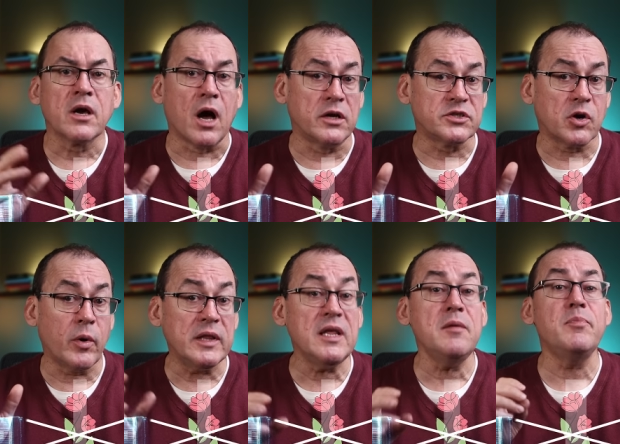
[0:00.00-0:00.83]

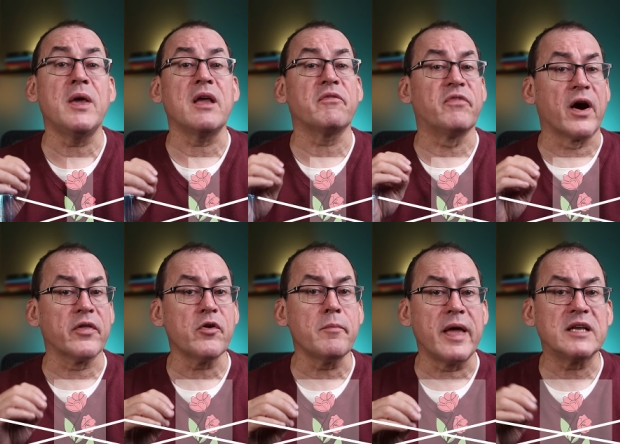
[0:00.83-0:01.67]
Consequently, being
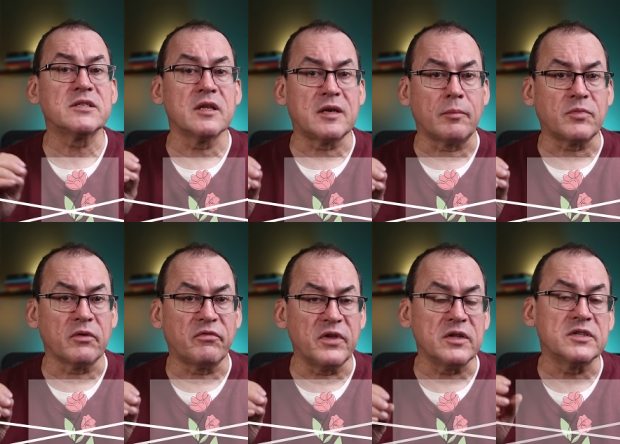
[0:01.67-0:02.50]
farther makes the depth
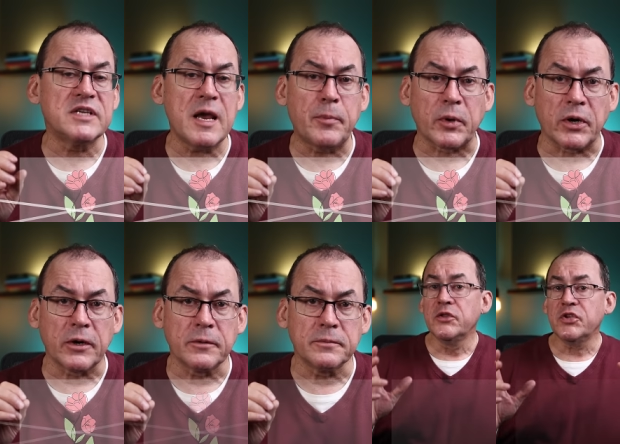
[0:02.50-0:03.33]
of field deeper.
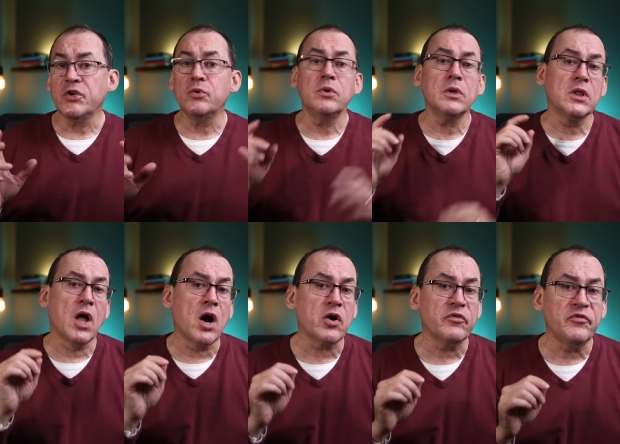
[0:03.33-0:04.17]
Two,
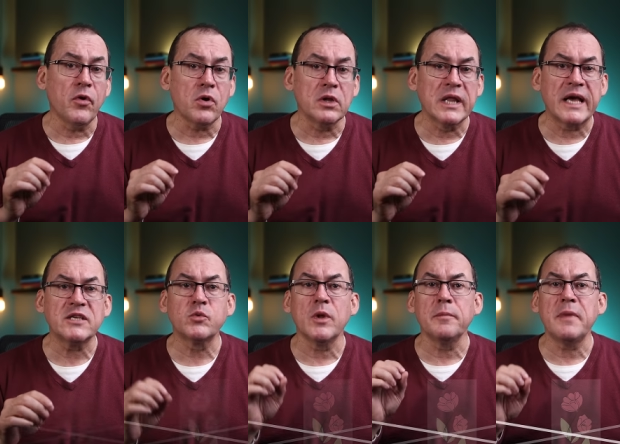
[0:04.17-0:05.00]
longer focal
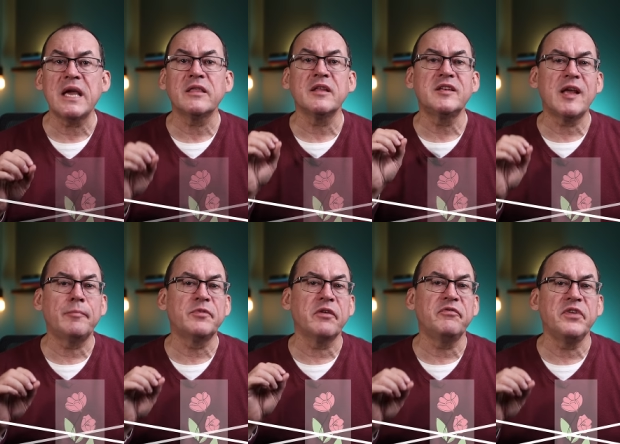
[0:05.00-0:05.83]
lengths will make the
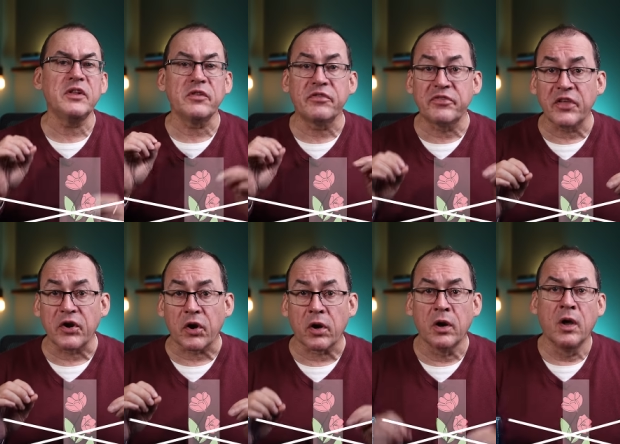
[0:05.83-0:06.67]
depth of field
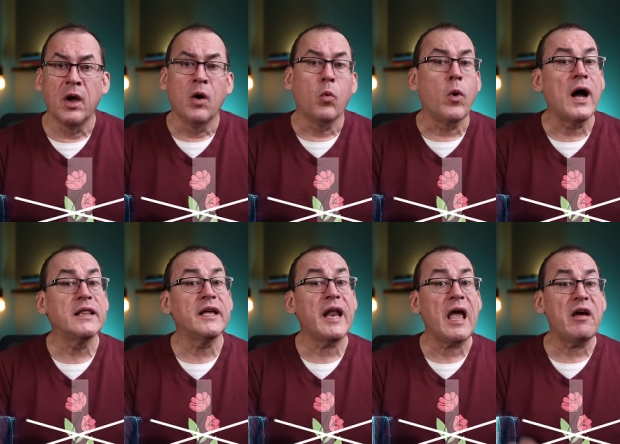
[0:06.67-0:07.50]
thinner. While
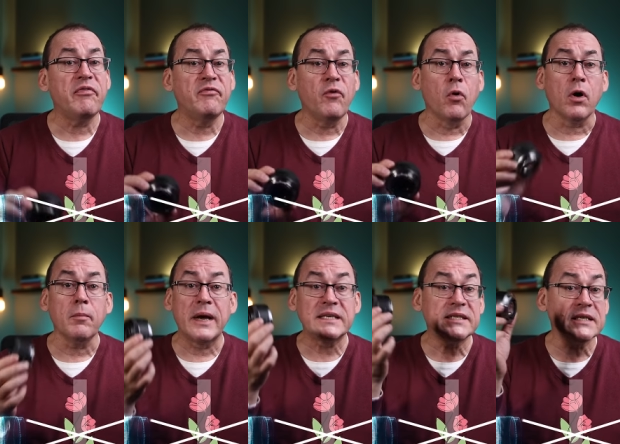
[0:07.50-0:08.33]
at f4,
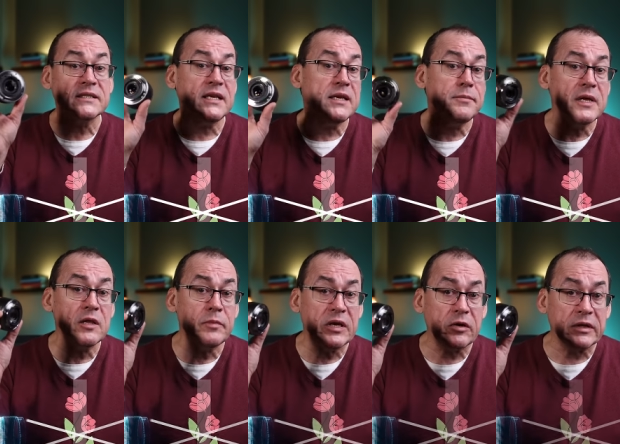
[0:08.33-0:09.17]
my
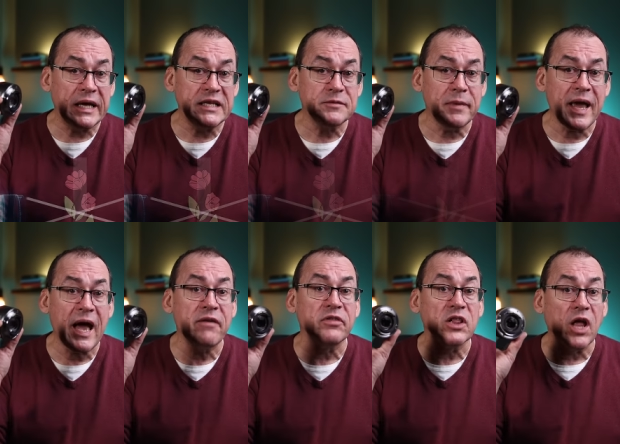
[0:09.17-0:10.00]
16mm lens may
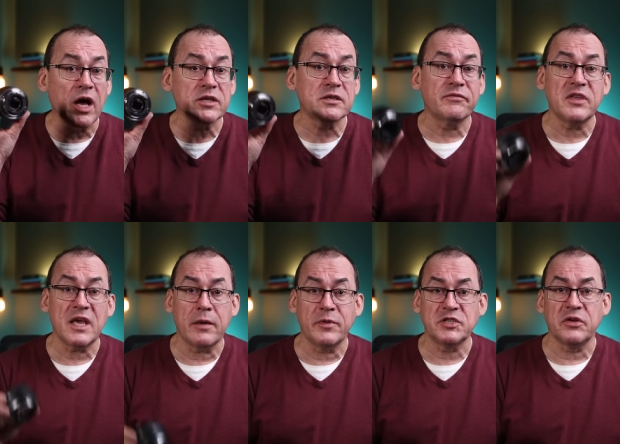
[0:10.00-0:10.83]
have lots of the
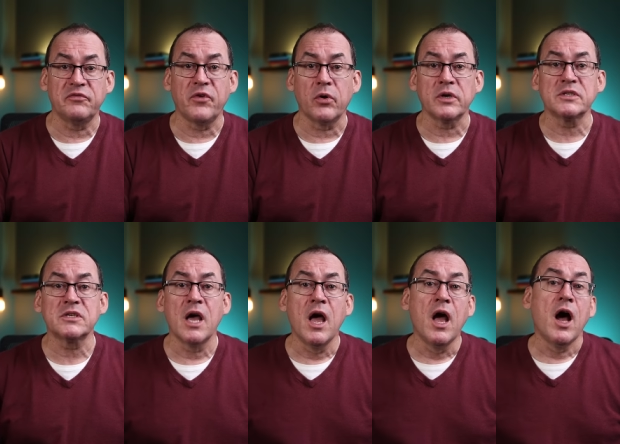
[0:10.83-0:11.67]
image in focus,
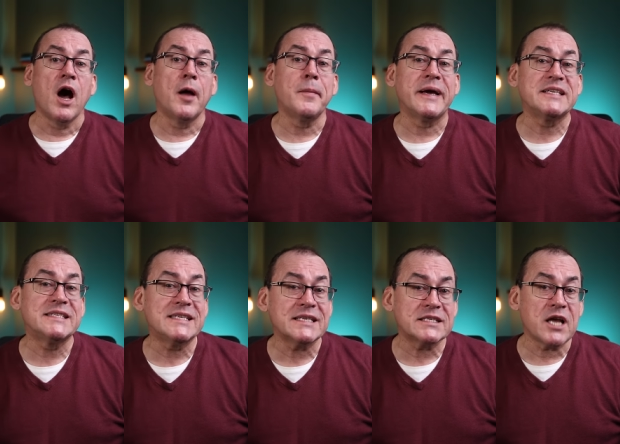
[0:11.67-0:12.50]
on my
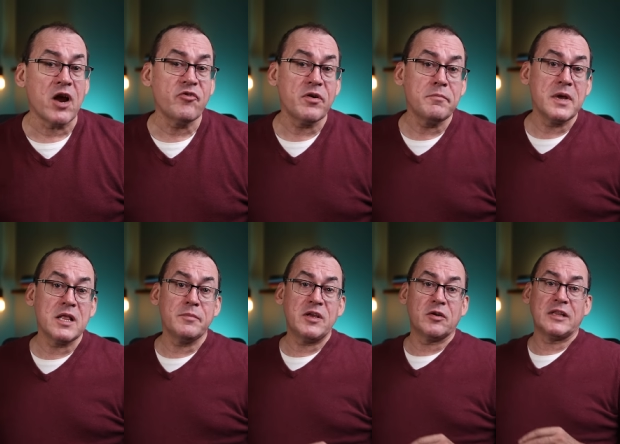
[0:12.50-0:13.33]

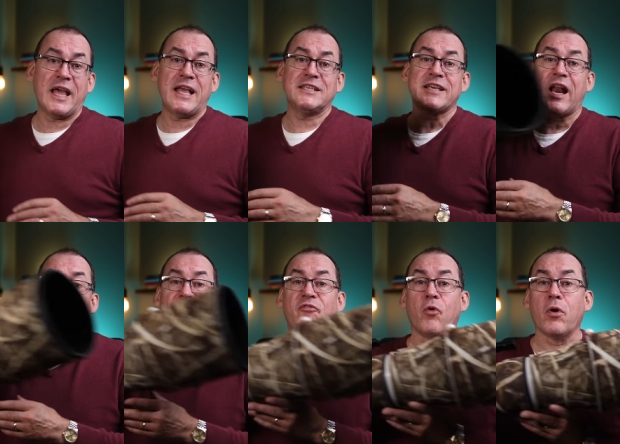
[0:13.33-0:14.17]
600mm lens at
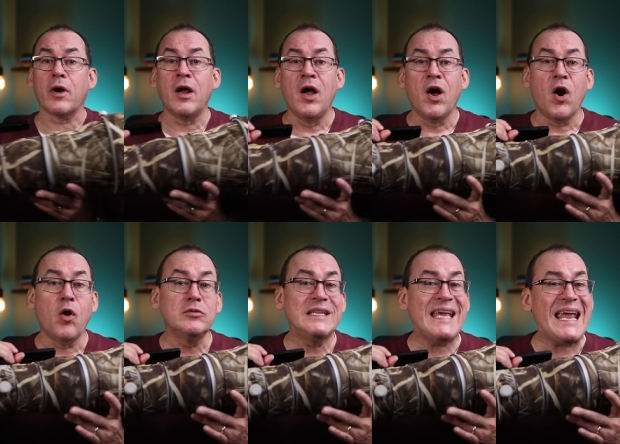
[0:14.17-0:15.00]
f4,
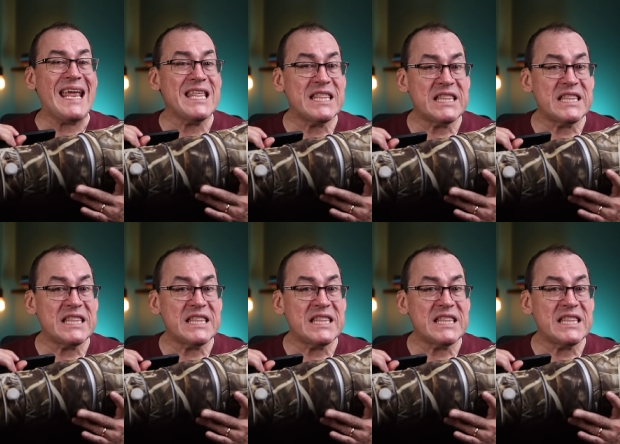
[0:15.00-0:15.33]
only a